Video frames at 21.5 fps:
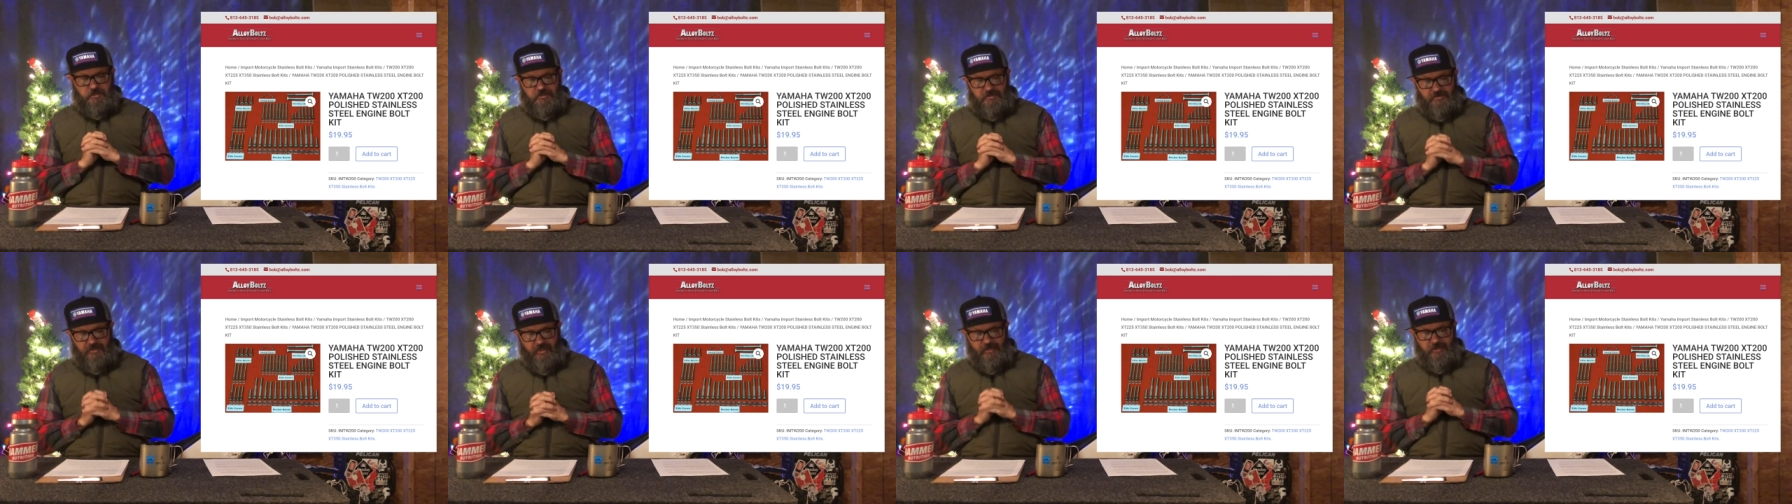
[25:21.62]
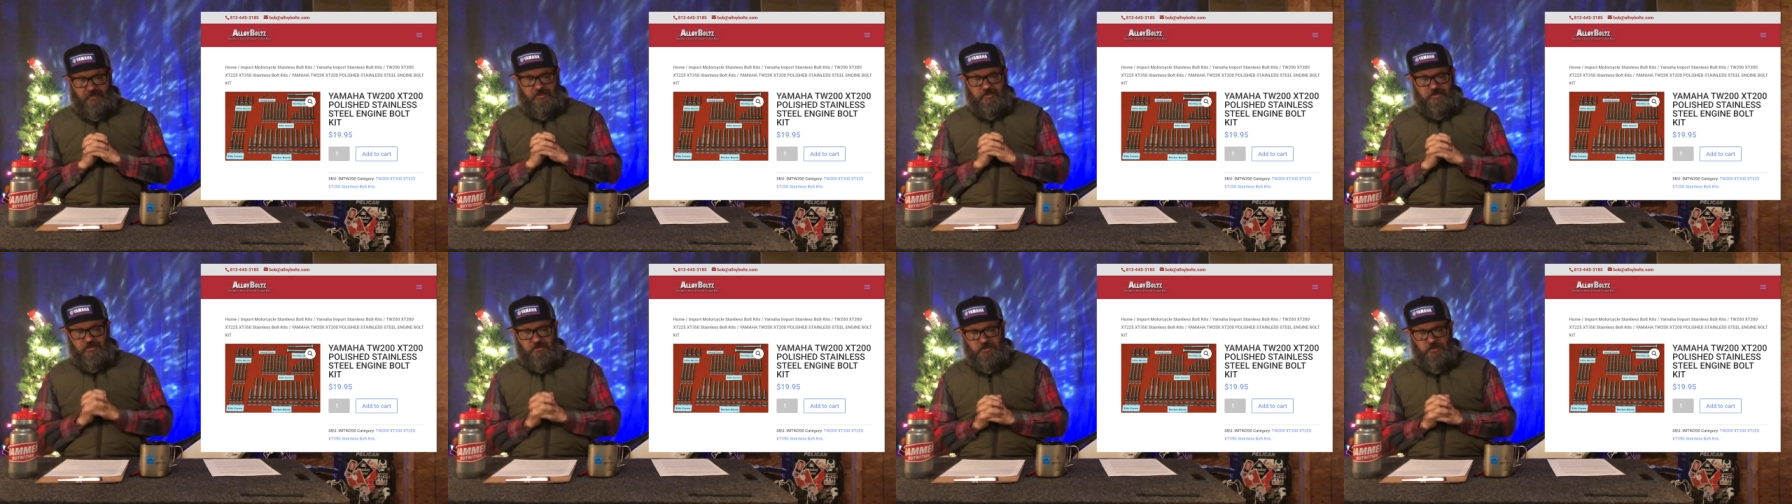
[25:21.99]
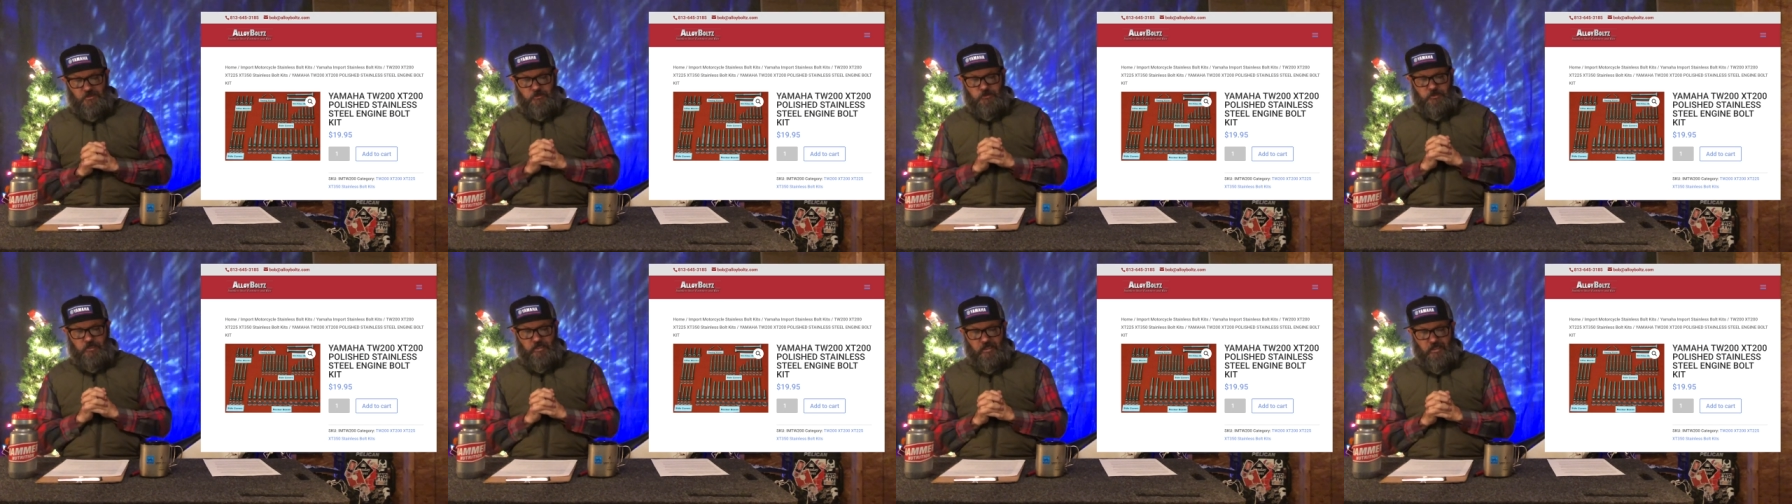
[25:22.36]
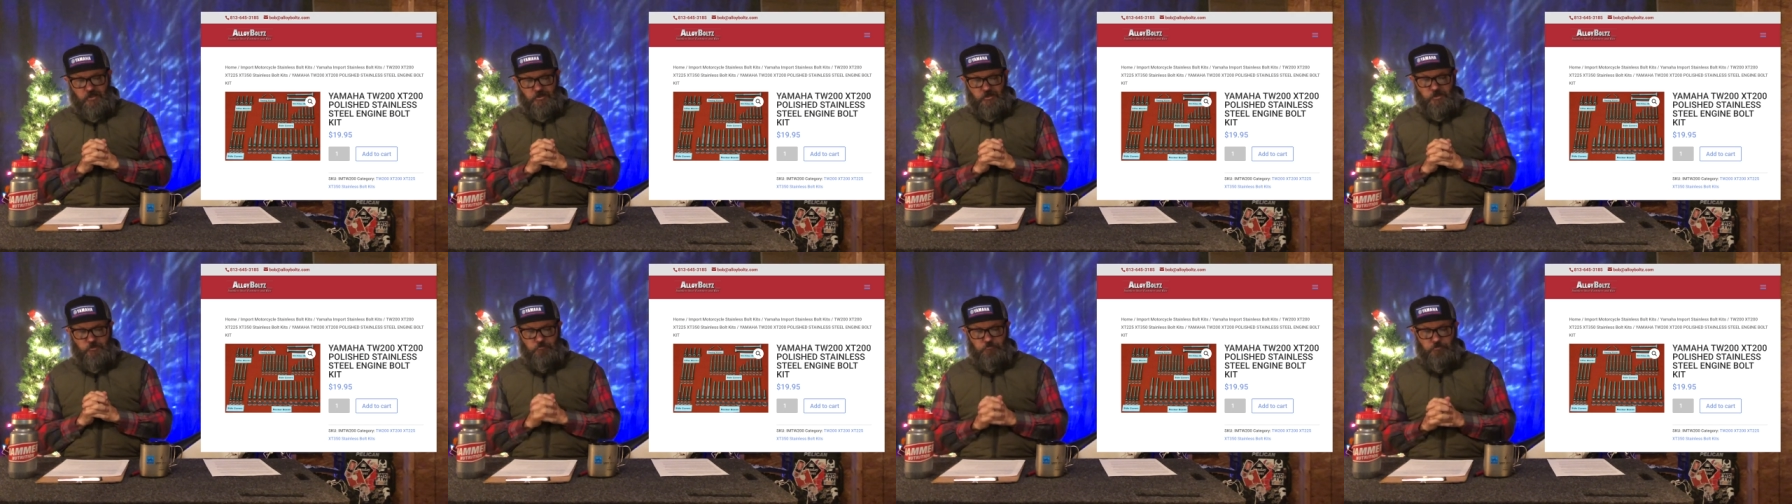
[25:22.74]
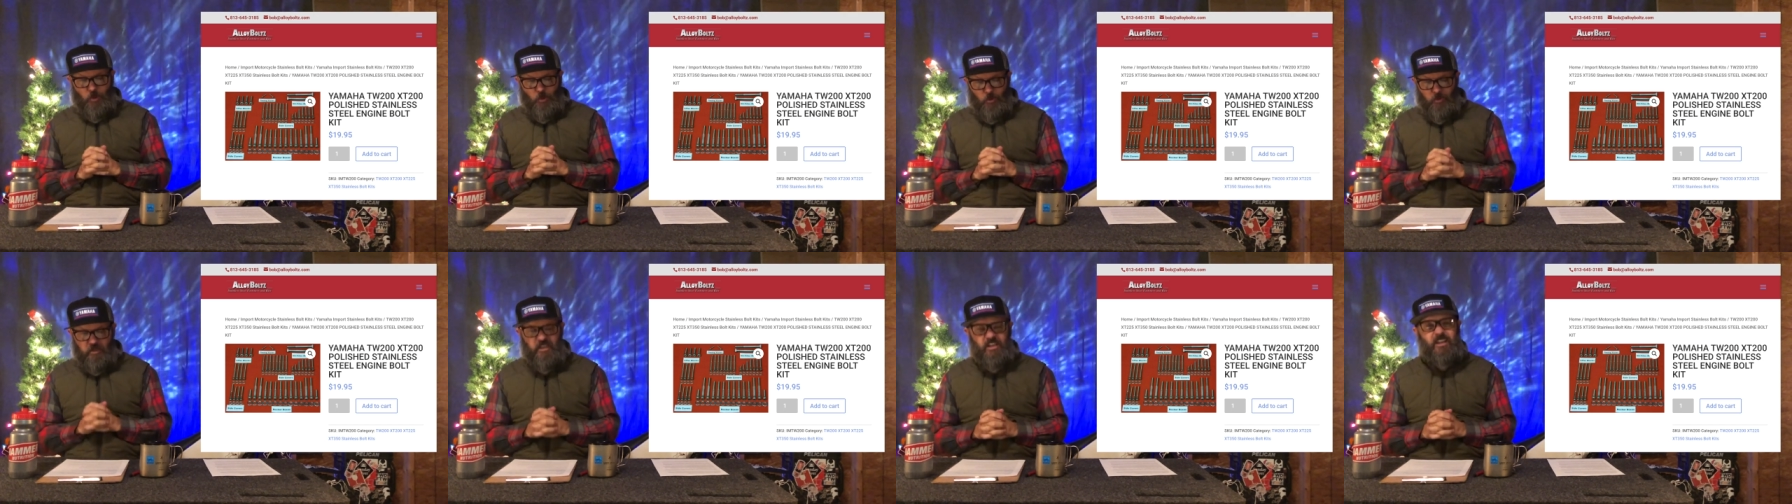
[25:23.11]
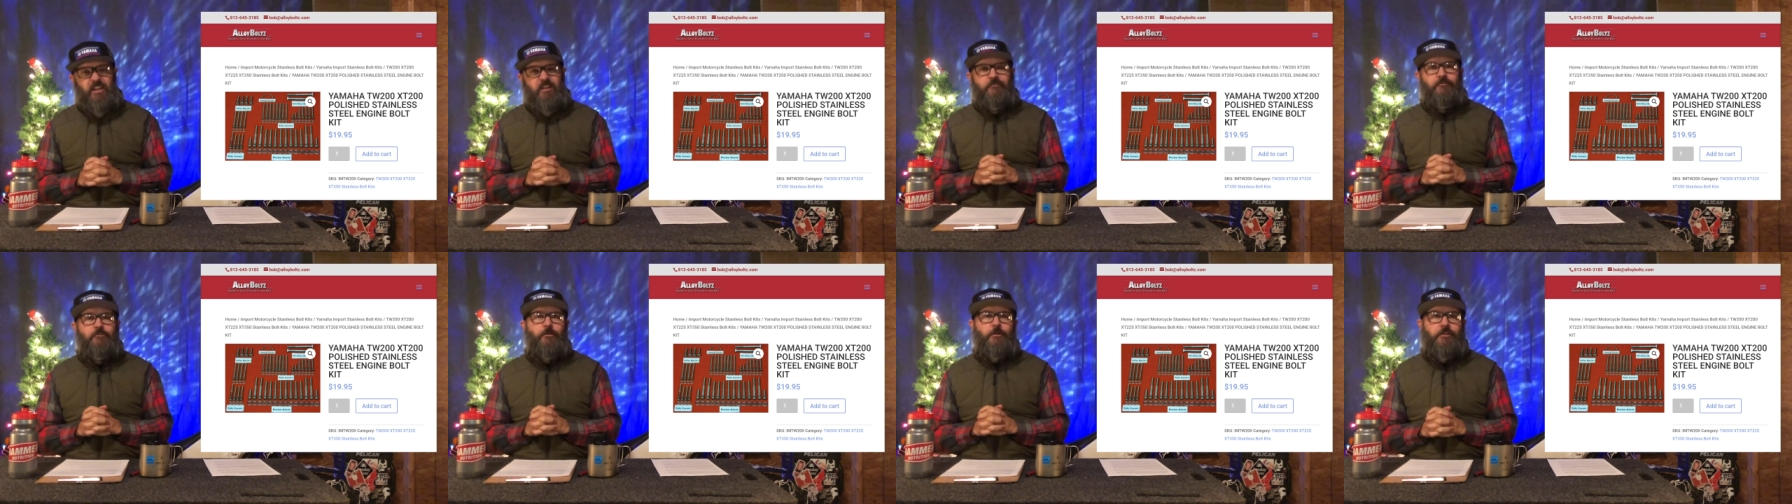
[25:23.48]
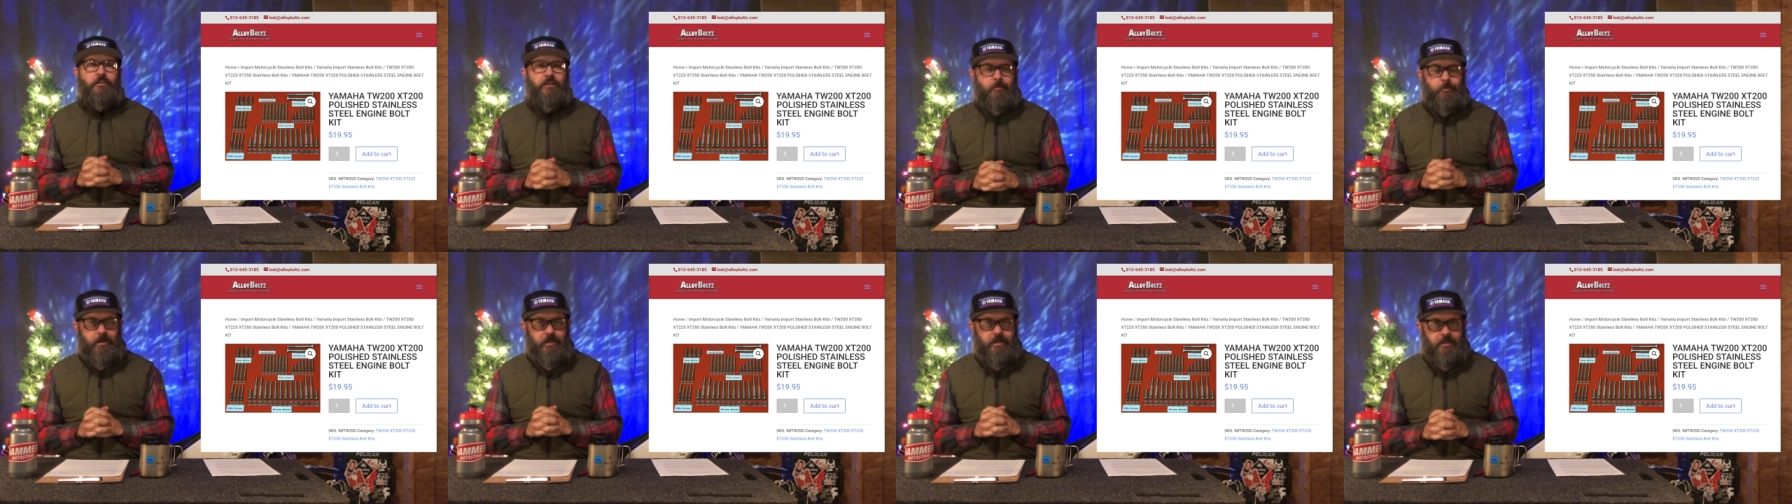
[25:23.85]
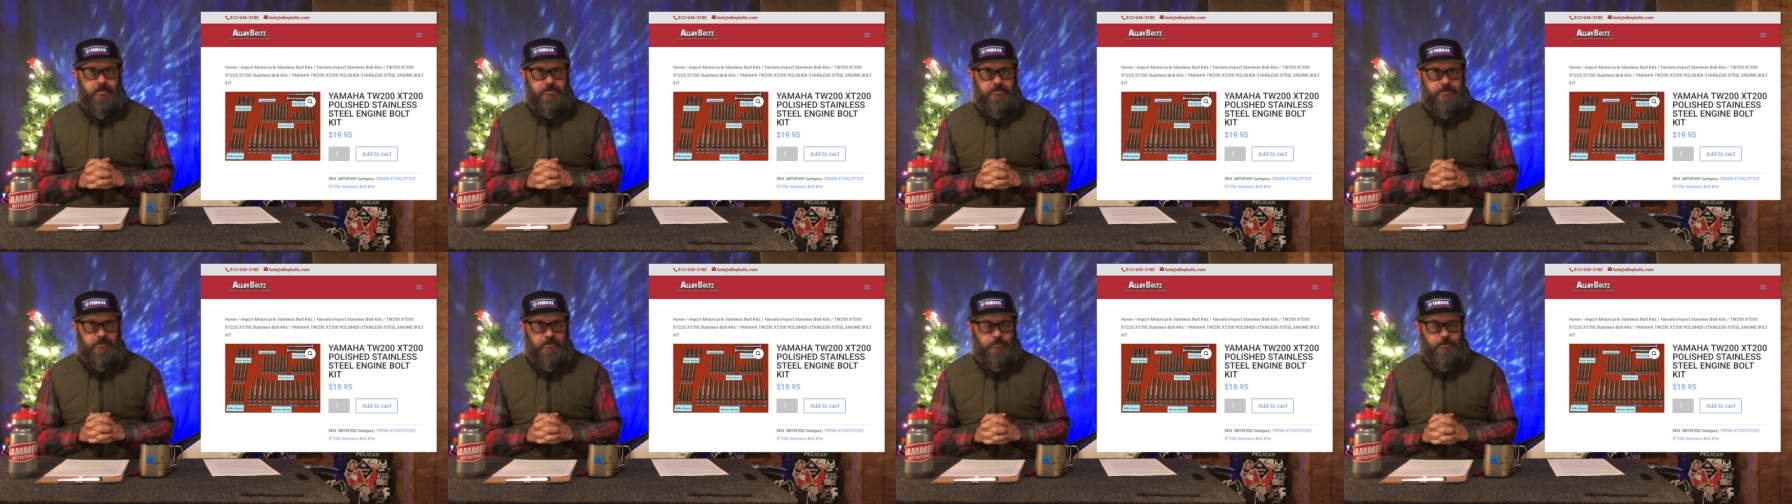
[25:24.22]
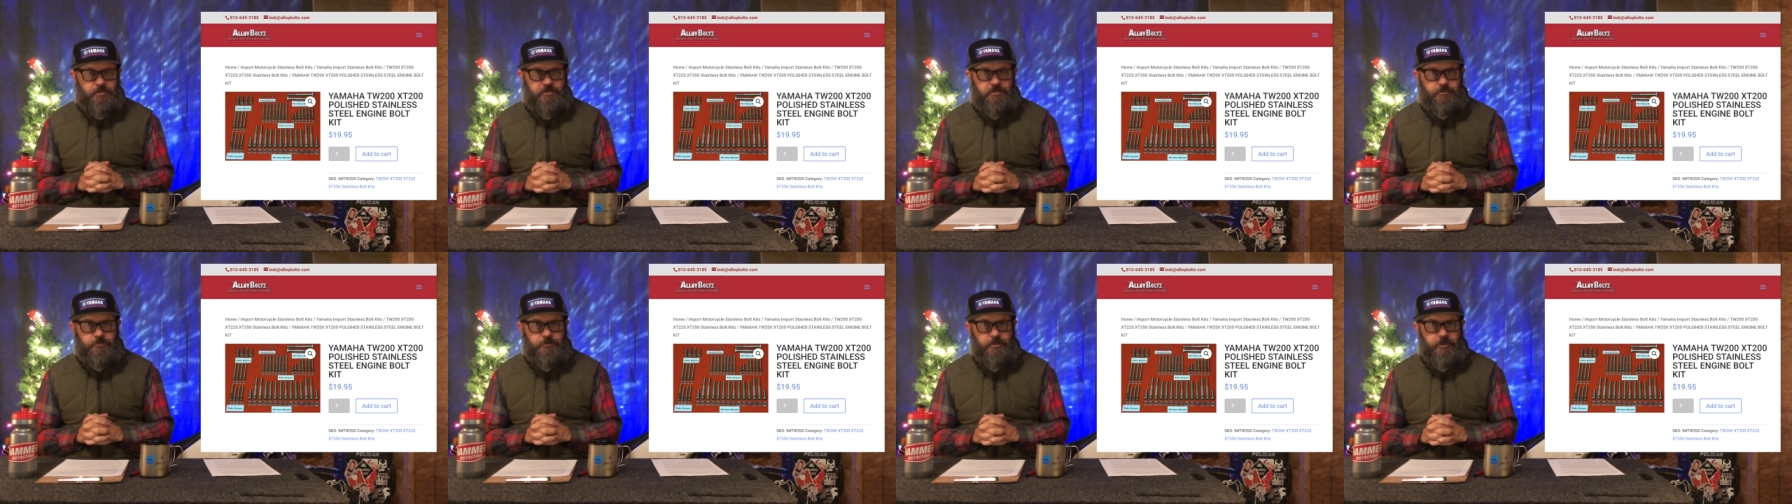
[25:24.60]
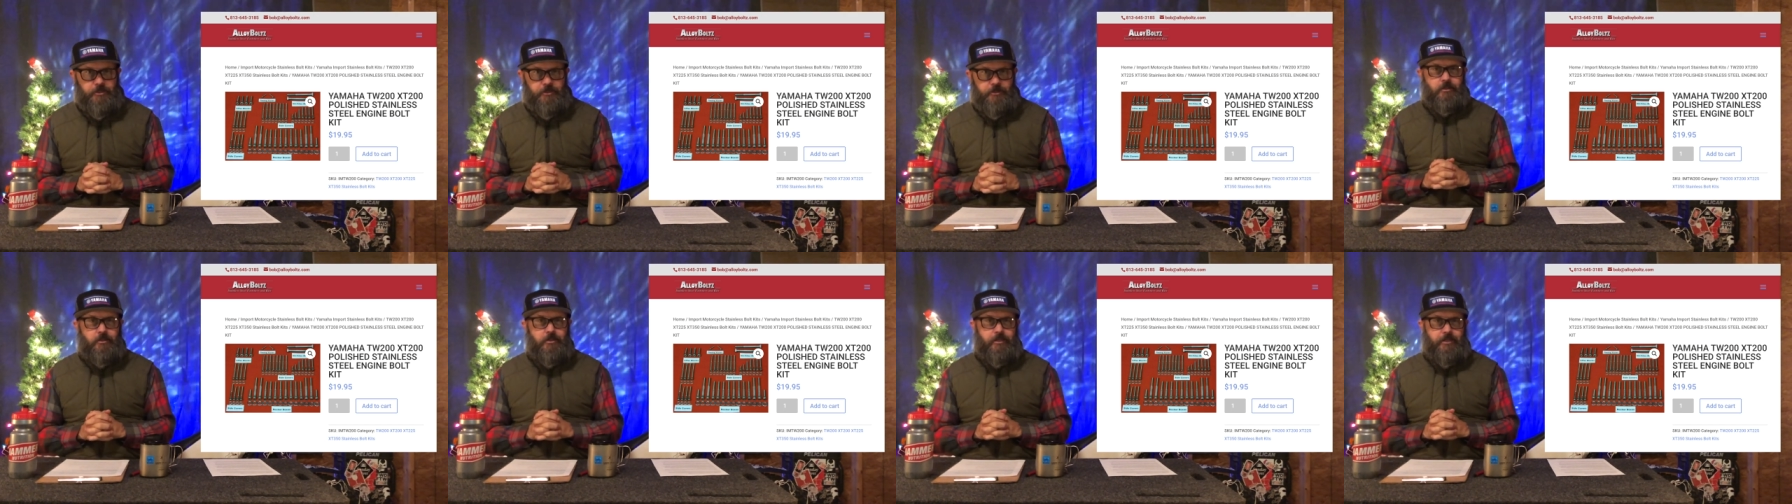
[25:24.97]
stainless steel engine bolt kit for Yamaha TW200,